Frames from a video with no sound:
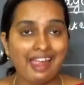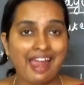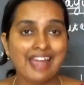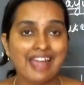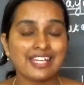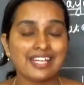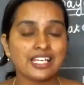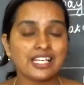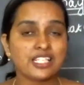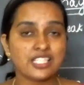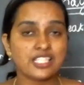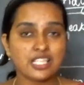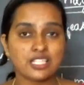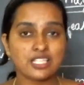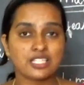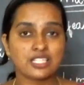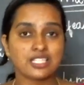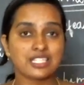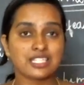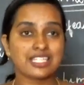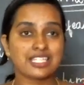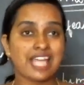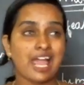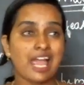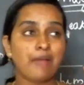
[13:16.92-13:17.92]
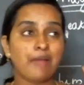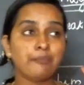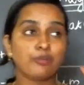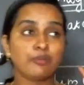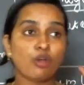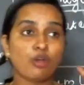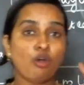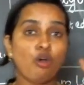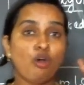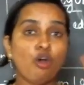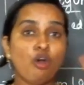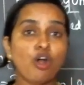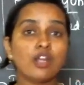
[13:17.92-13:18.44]
And he just stamped
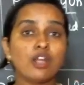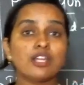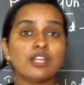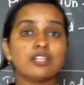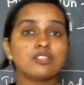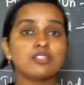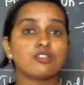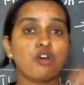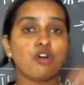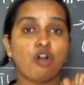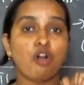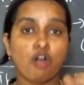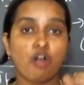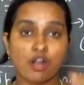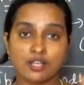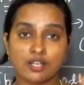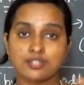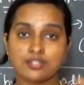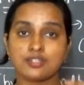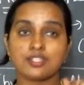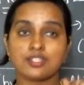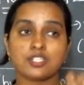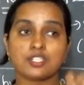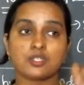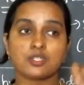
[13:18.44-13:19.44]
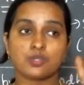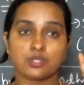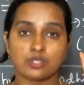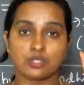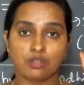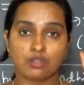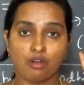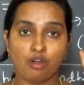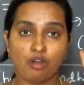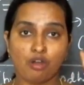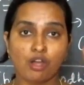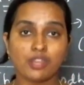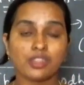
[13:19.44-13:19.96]
all his horses
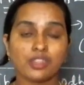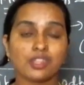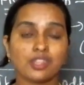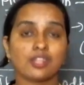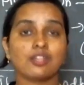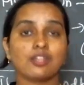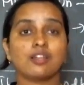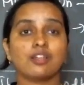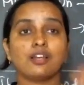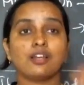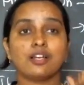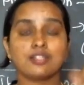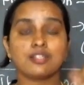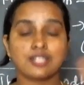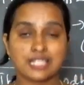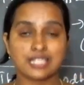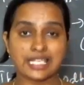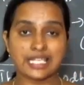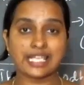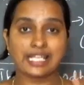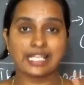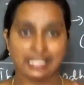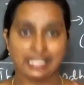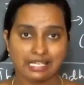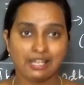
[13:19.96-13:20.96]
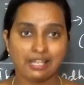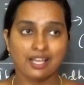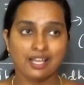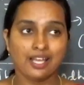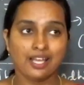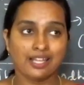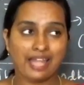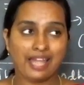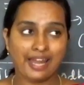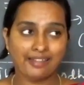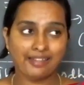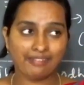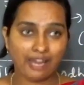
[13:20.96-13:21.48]
on a seal.
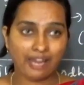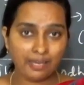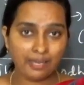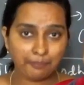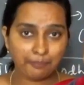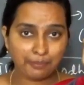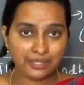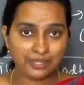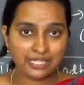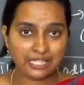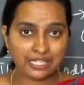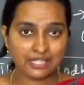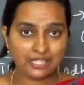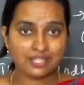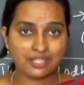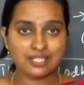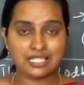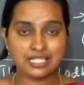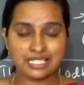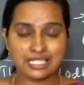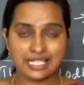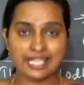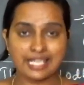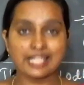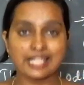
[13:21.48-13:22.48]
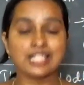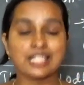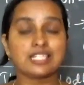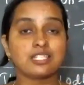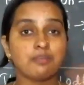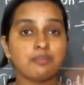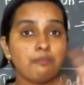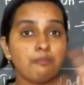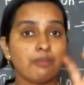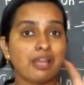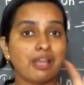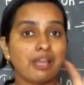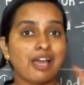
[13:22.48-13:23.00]
And that particular seal
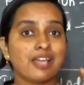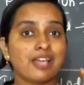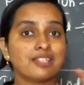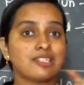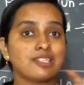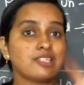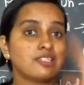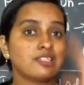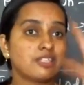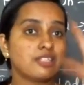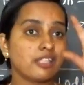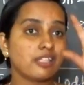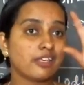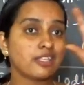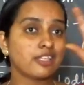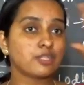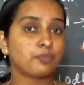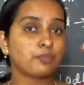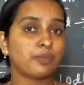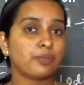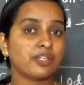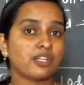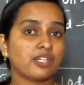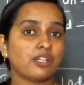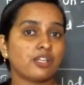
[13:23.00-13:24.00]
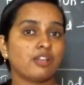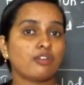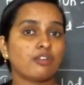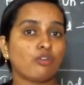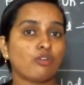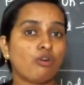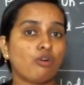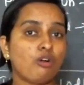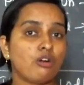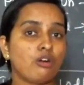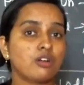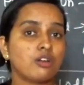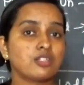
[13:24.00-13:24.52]
symbolizes these particular
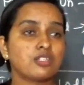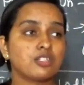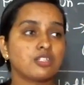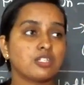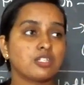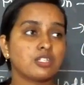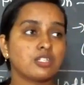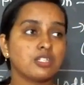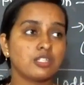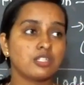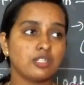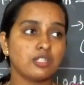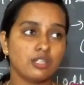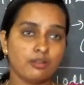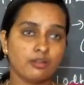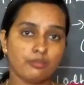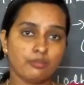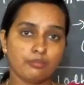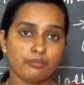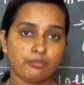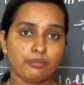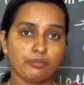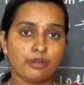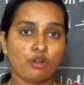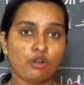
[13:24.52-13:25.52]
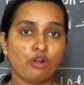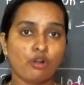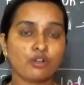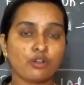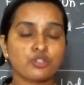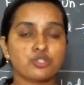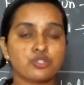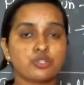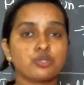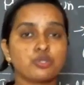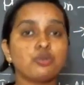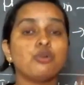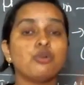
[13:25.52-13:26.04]
horse
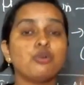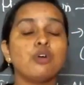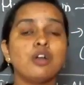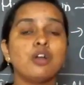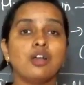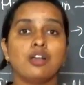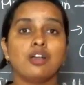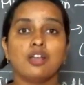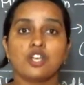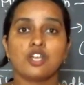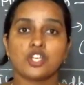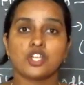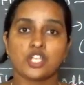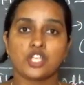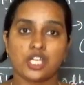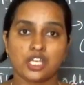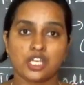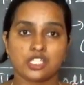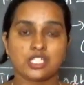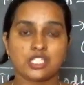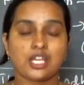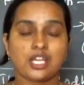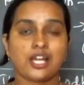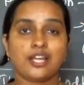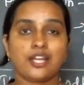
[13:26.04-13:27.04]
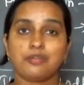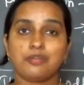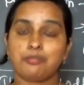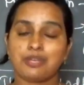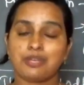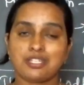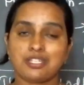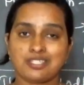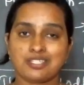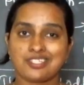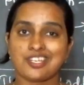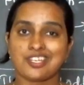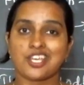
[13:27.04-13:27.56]
belongs to Sher Shah
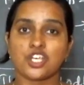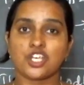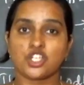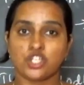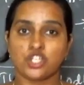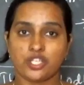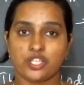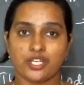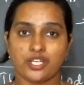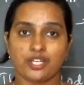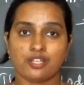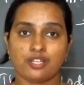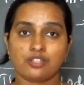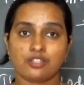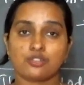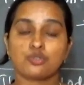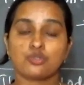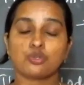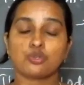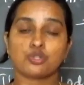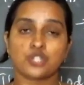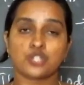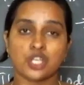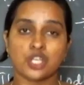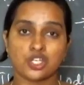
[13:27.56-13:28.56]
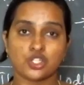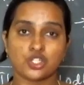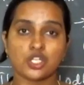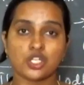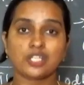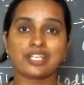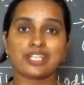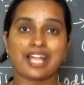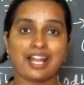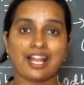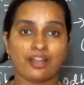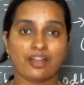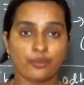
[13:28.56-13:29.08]
administration. So Sher Shah
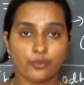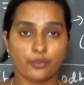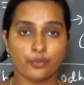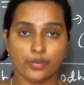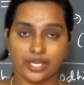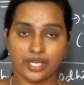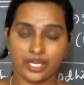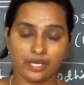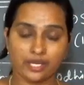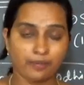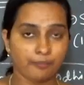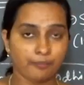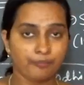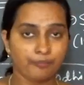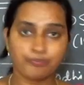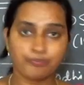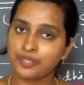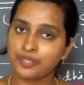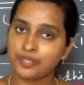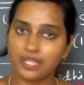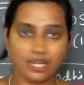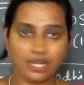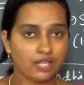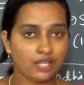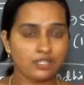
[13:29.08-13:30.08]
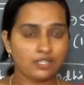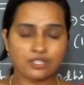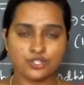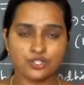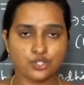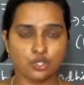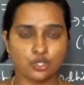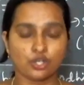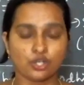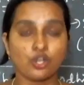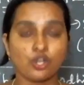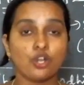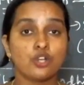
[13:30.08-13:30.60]
cavalry.
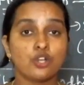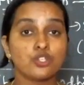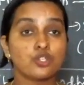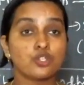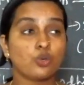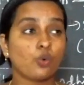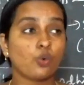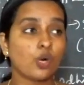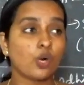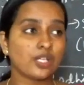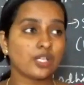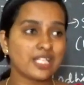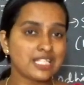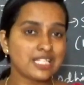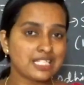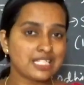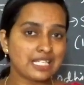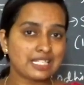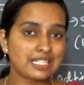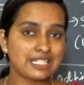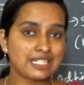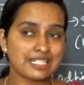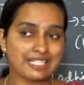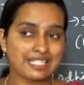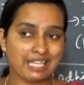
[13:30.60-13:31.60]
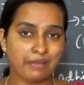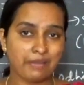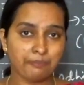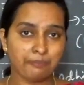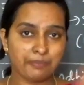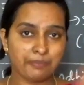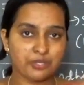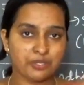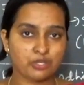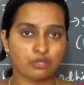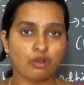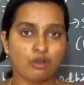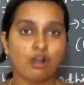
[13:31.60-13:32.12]
Understood? So what is that
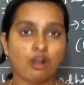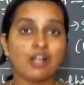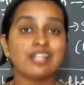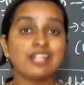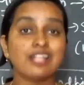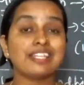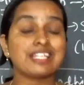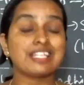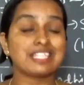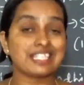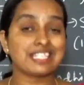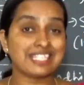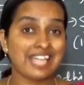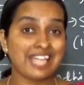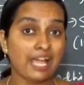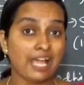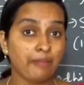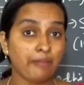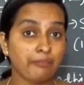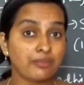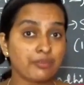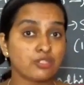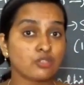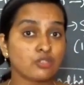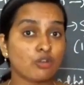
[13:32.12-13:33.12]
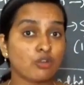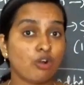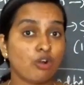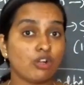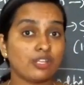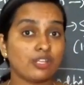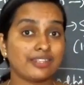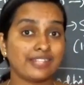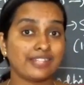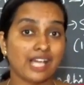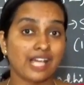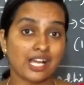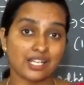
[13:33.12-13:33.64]
stamp is called? The stamp is
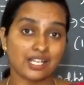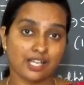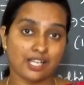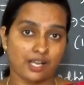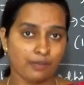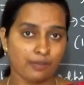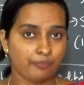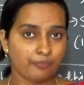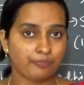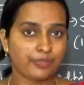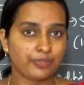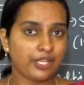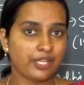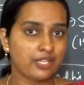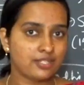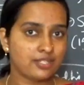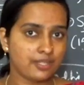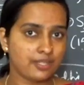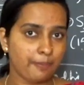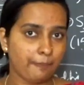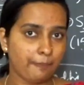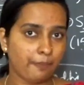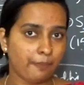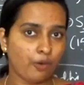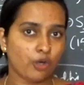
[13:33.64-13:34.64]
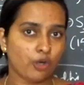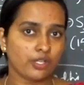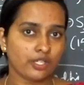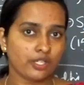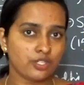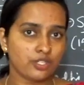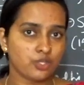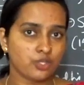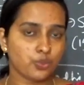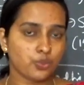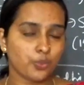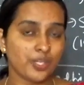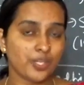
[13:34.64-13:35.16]
called daga. It's
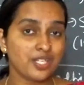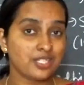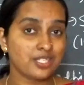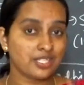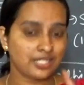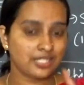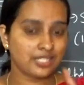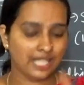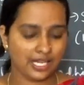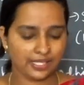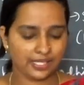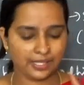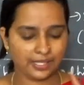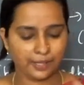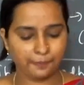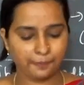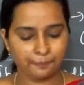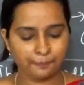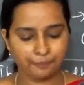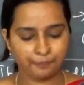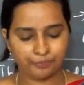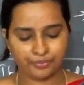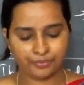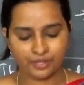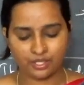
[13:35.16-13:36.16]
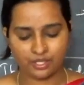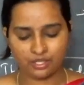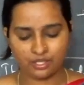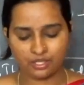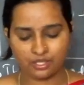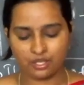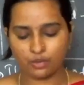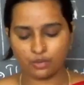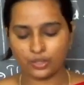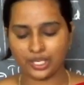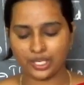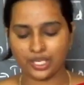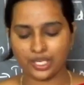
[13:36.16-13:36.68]
important, students, daga.
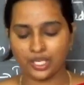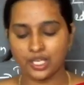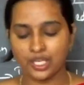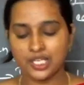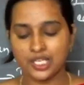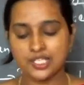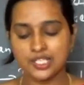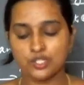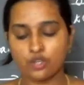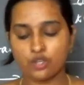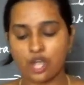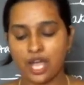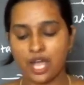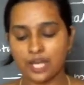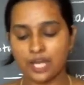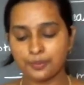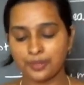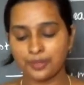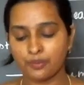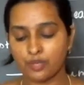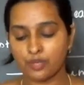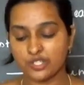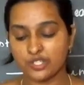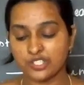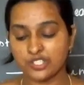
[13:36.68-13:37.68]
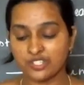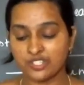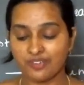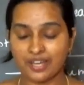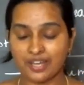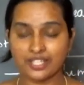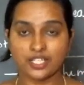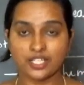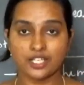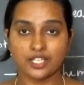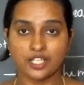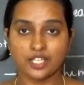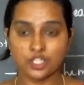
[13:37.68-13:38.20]
Okay, so army was
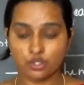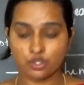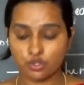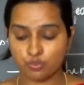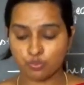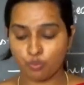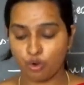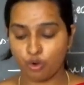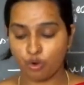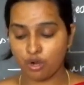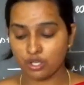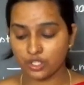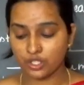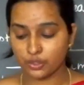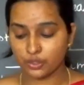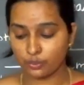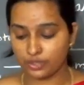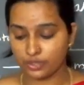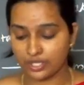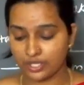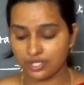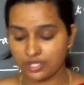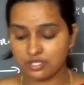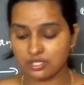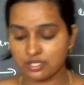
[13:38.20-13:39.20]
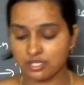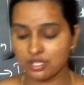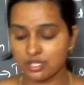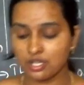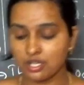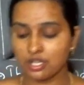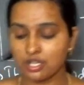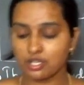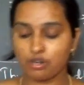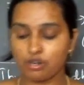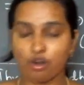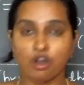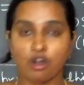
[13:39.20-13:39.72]
divided into small units
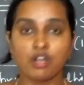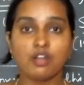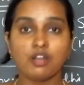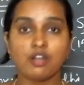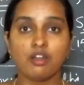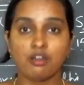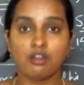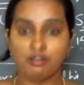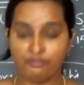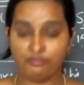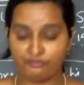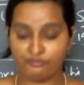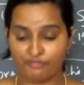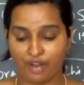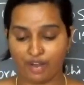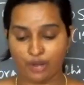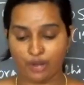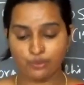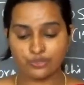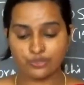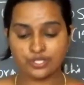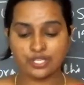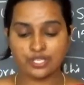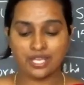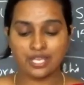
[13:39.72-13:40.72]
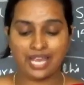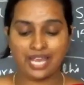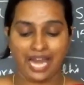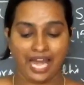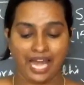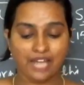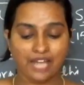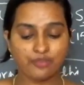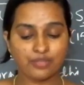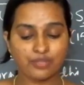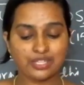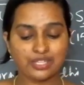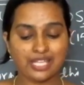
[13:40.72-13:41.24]
called Faus
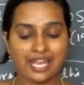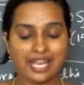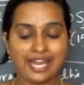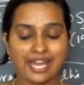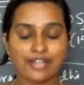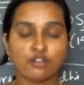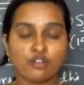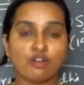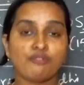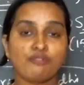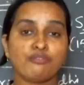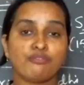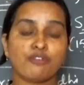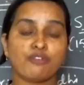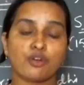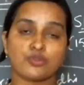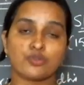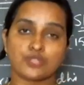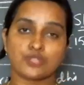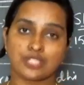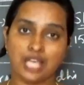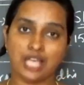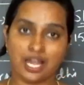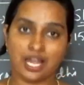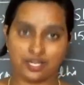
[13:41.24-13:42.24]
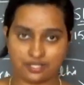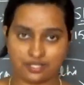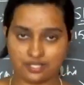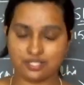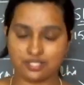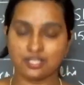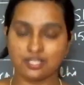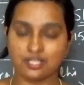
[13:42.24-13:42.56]
and with the head of Fausdars.